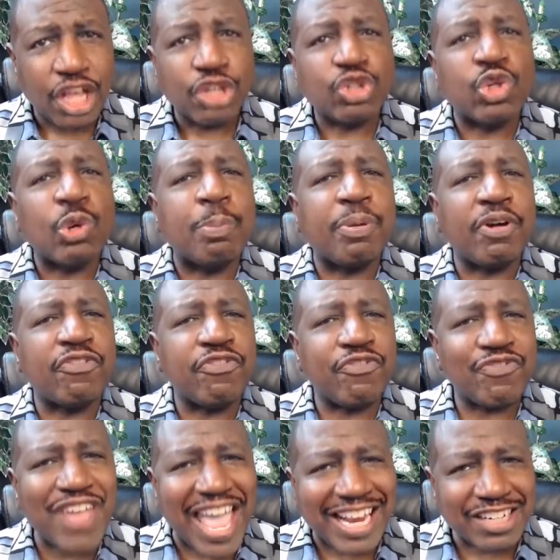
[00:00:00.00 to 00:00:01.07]
to
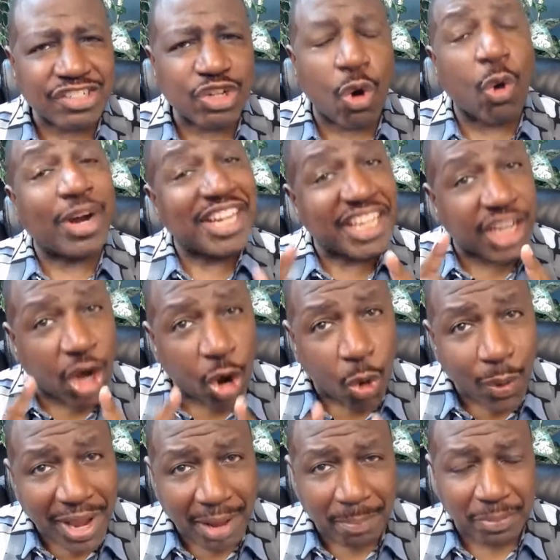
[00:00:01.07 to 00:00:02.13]
perfect or
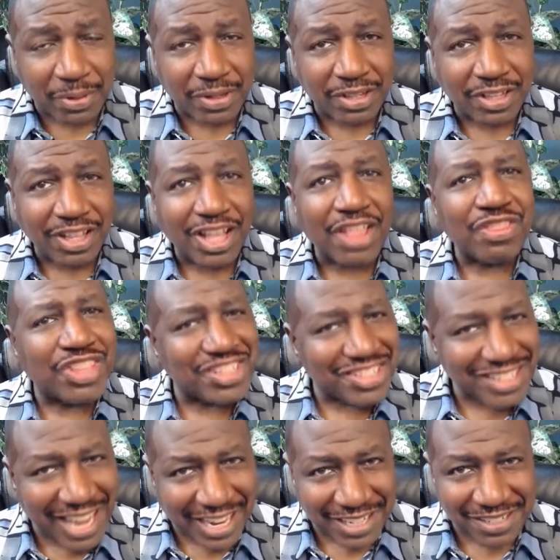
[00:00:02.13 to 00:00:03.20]
equip the
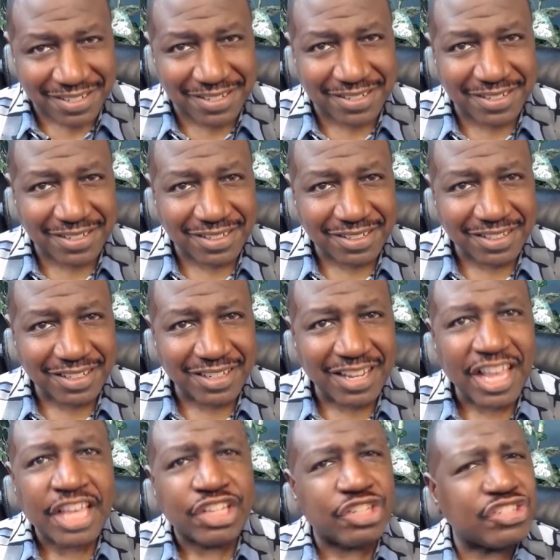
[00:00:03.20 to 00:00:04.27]
saints.
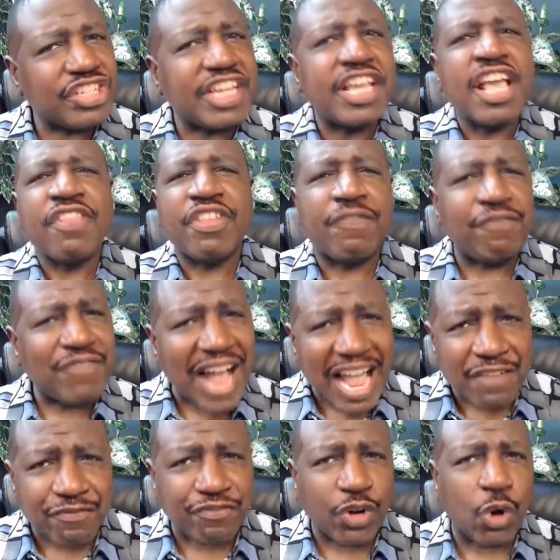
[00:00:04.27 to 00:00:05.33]
You see, the
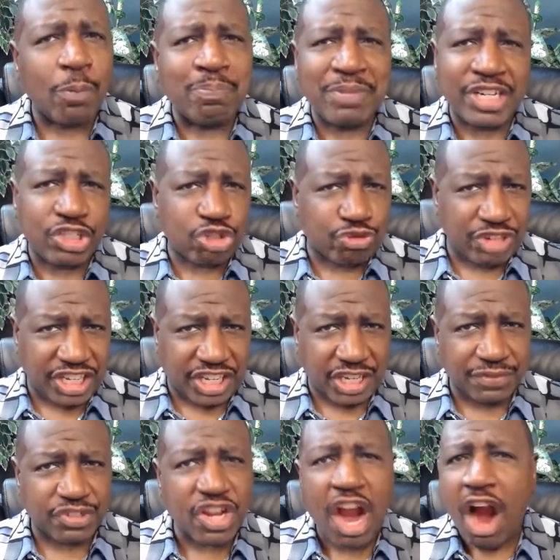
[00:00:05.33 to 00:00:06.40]
fivefold ministry
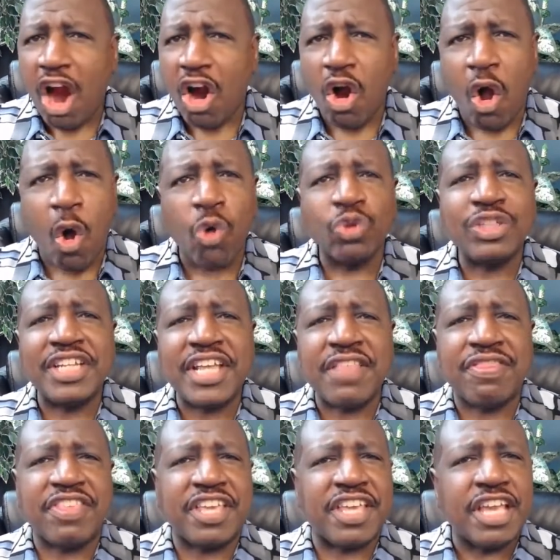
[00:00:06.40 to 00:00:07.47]
gifts are only
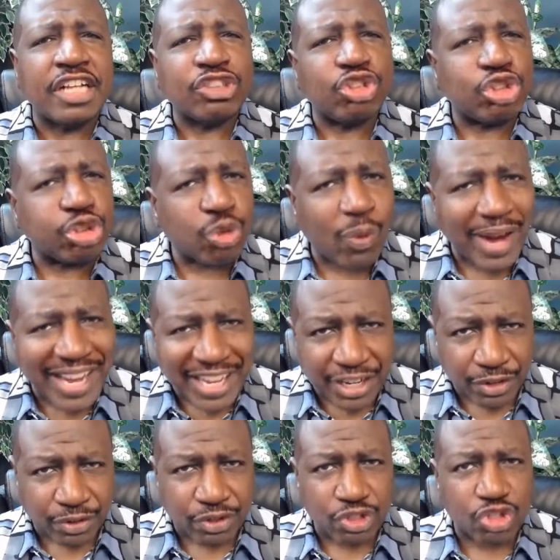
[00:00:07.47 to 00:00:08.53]
the
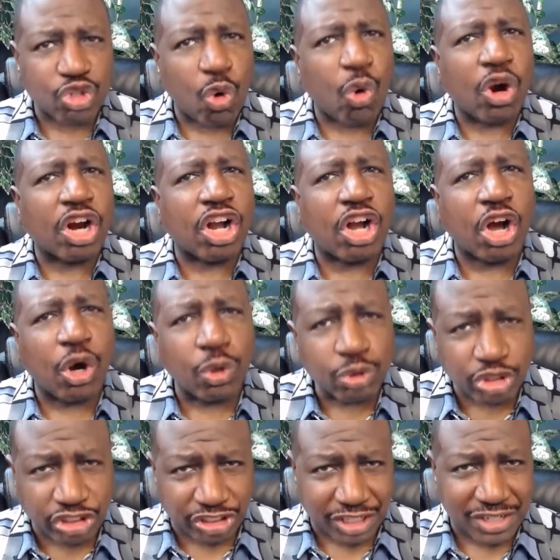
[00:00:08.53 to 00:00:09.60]
trainers or
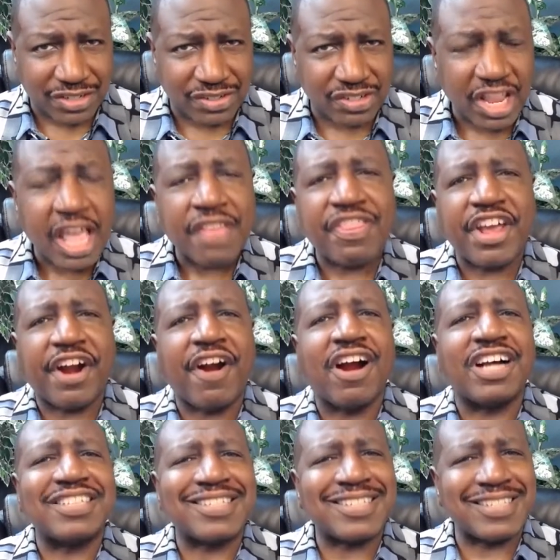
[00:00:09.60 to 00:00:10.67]
coaches that are
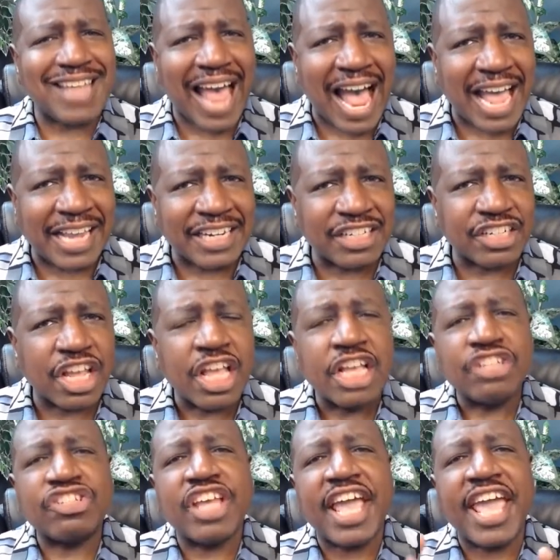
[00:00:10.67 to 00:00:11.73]
assigned
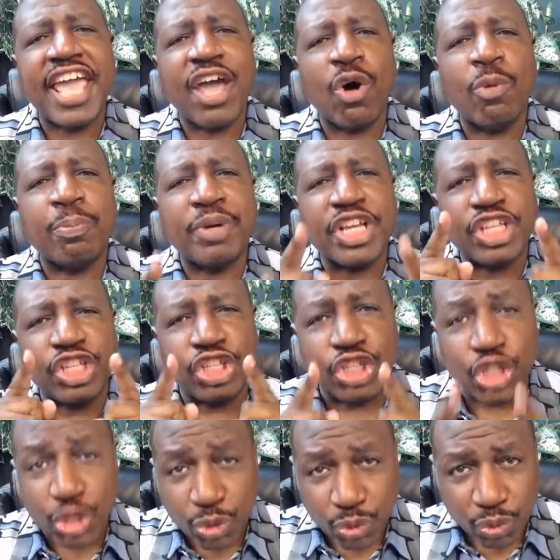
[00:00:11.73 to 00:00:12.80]
to help
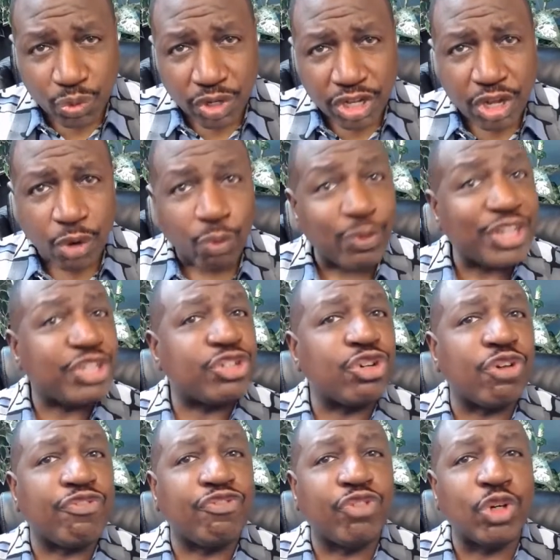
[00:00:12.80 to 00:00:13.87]
you reach your
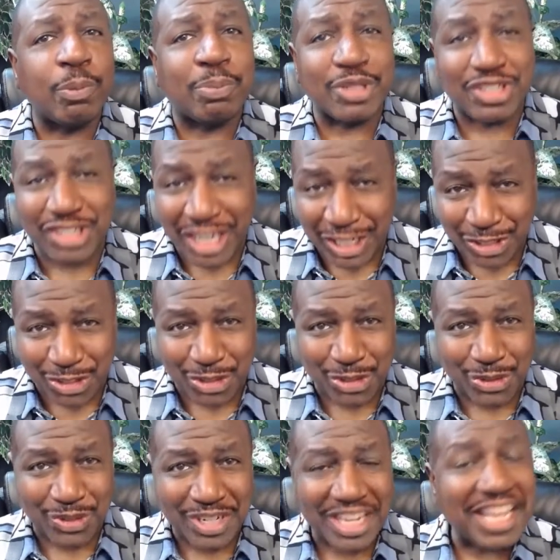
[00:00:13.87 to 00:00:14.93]
full
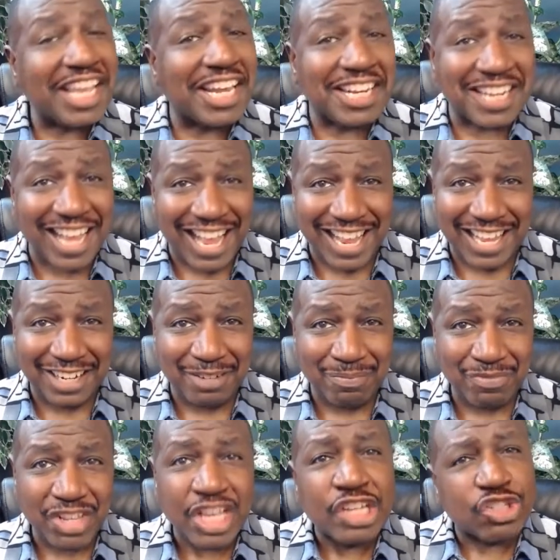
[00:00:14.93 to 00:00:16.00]
potential in God.
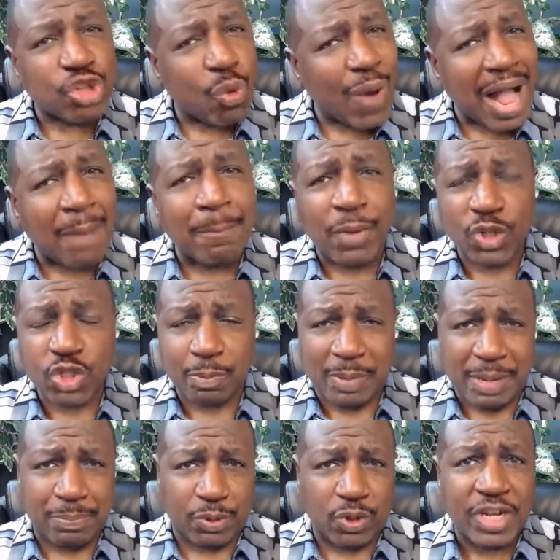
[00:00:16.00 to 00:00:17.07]
So while most
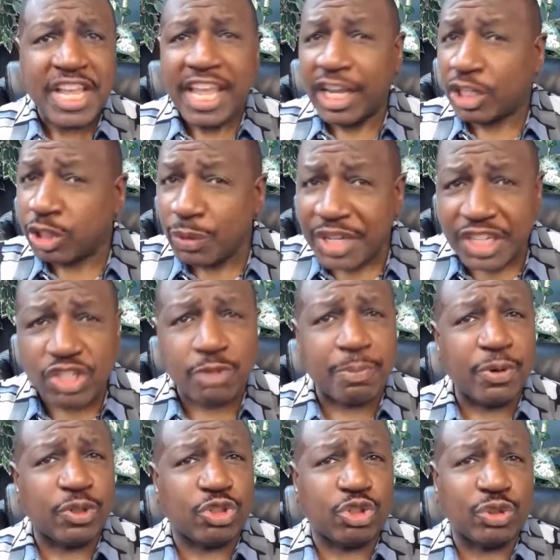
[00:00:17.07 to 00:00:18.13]
people, including
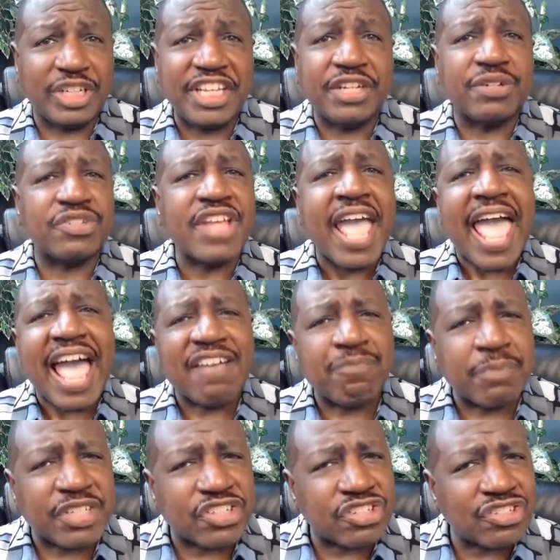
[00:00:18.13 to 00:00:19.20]
spiritual leaders, have
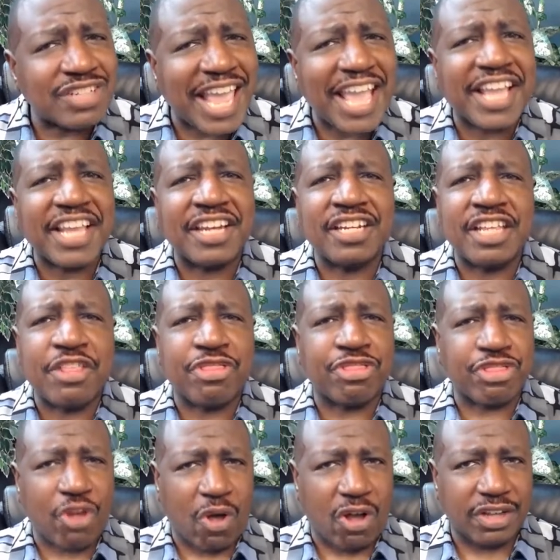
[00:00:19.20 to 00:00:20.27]
mistakenly
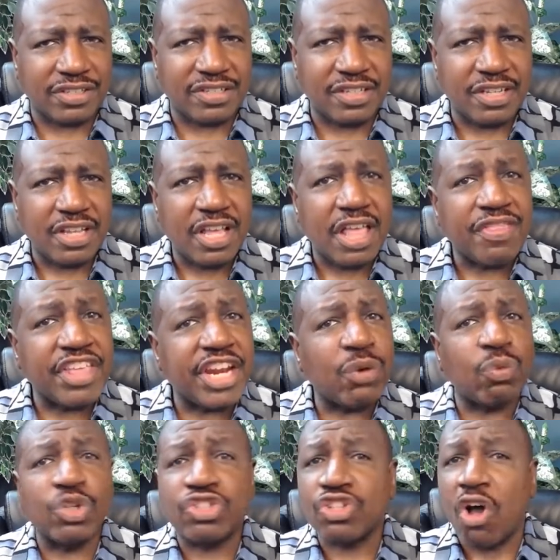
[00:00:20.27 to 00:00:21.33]
thought that it
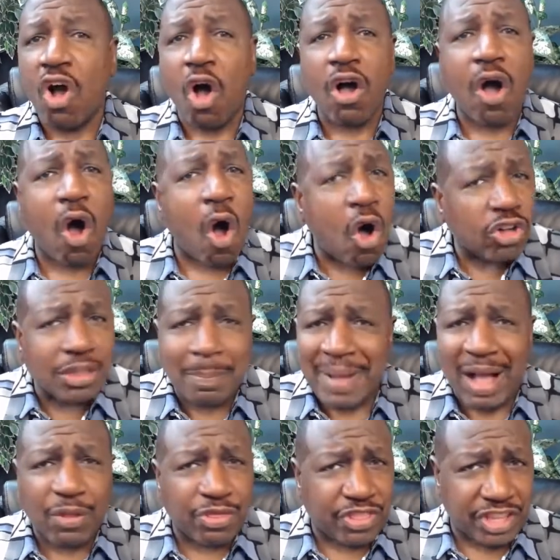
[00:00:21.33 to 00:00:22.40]
was all
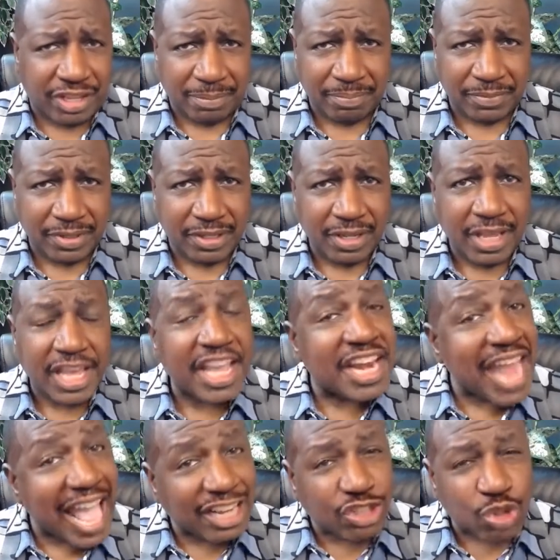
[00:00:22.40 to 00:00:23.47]
about them, in
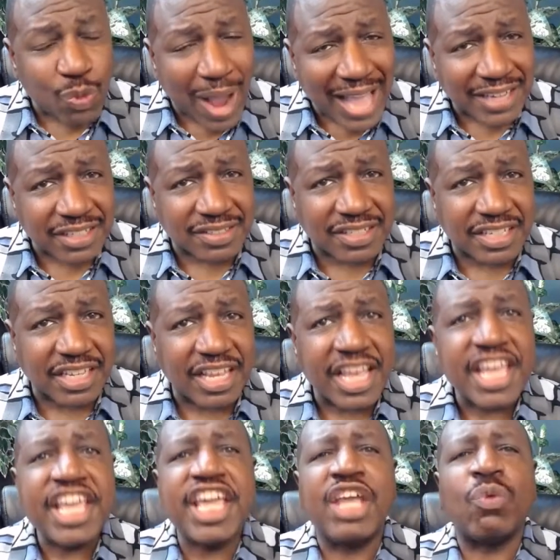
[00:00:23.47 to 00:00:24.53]
actuality,
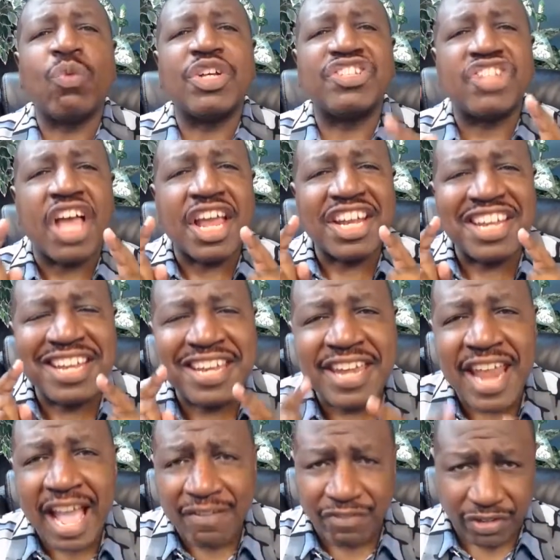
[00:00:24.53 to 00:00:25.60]
it was
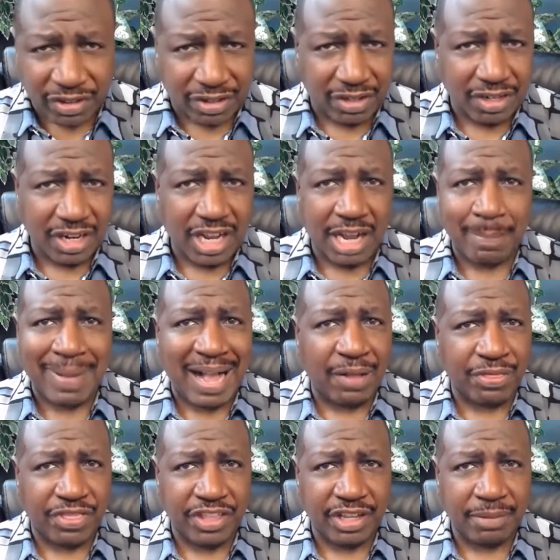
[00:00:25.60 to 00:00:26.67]
never
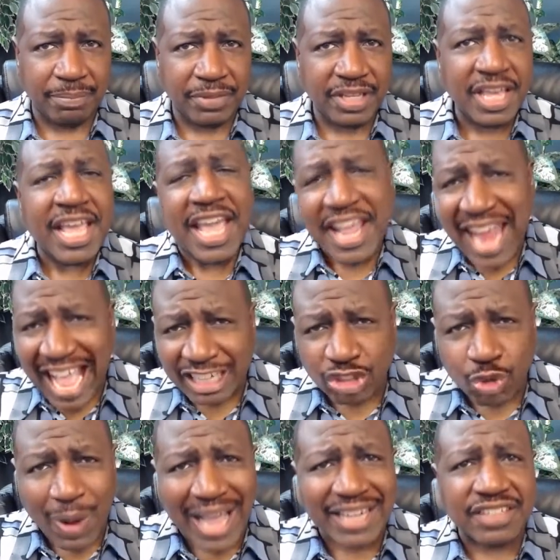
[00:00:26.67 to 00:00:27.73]
about them. In
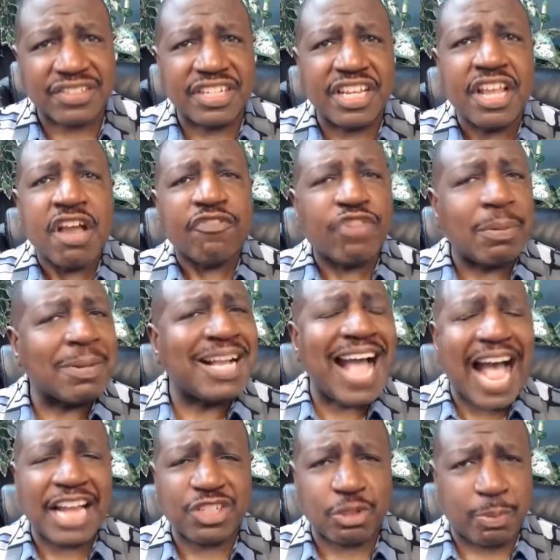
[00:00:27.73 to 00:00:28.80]
actuality, from
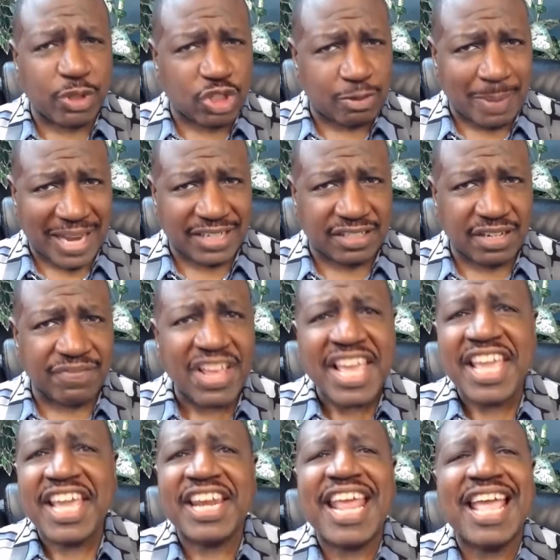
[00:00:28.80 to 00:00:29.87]
God's perspective,
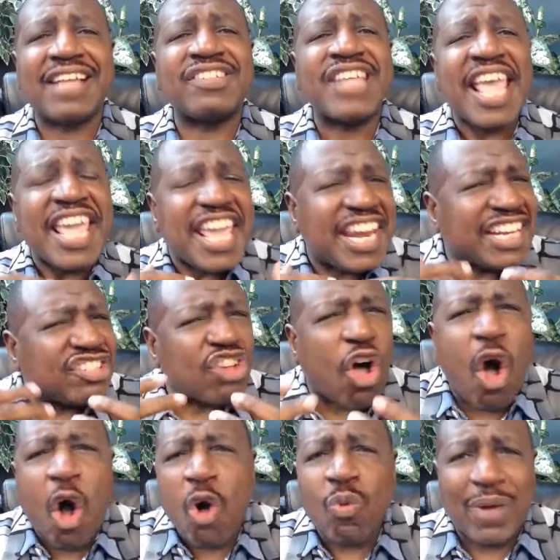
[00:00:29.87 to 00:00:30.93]
it has
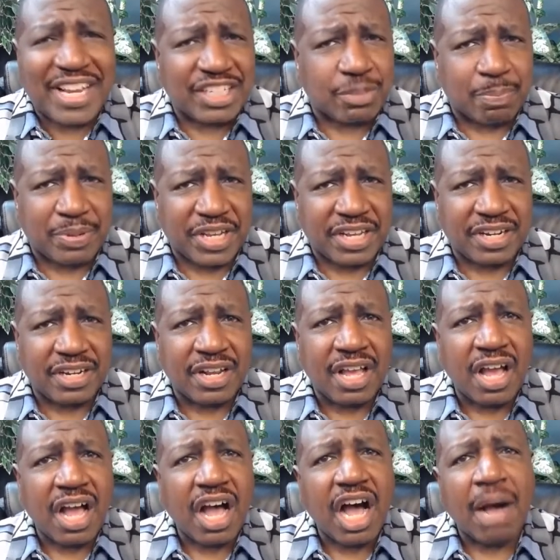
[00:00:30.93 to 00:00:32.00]
always been
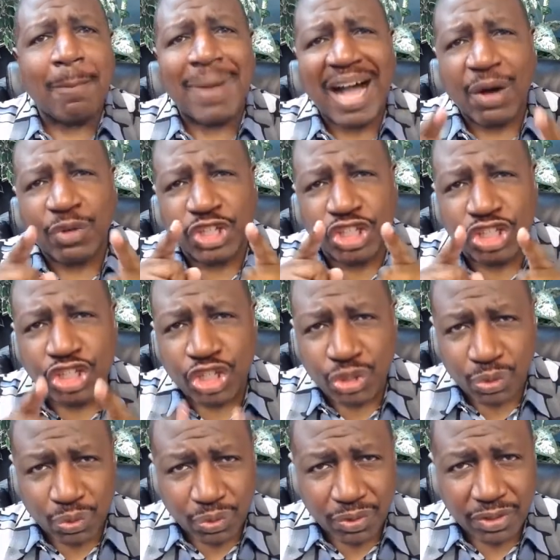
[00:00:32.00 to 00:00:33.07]
about
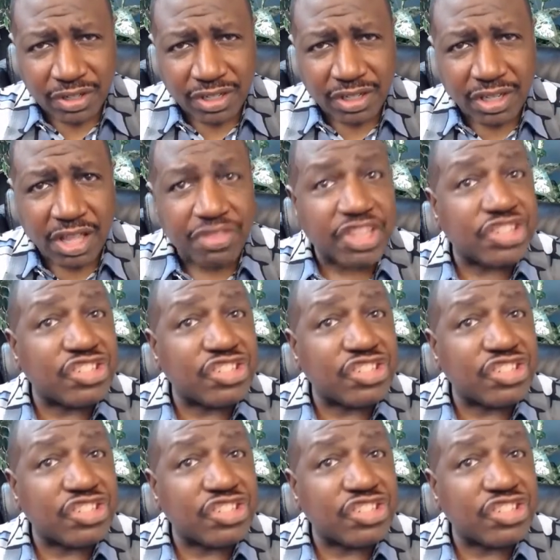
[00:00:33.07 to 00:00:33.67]
you. the